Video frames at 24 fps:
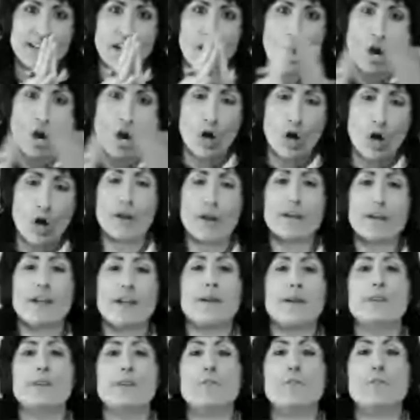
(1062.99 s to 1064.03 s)
Hard on
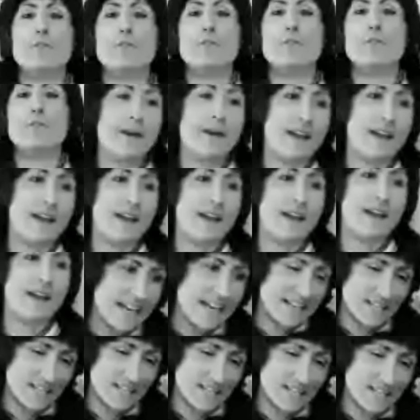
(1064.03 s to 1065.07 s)
WMMA
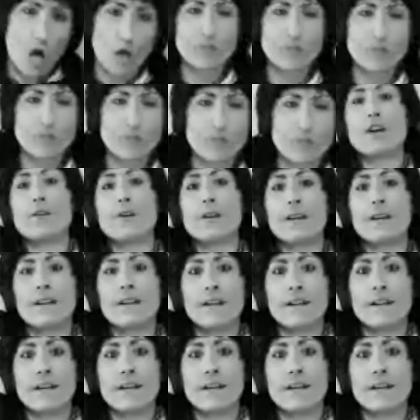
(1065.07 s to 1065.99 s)
is also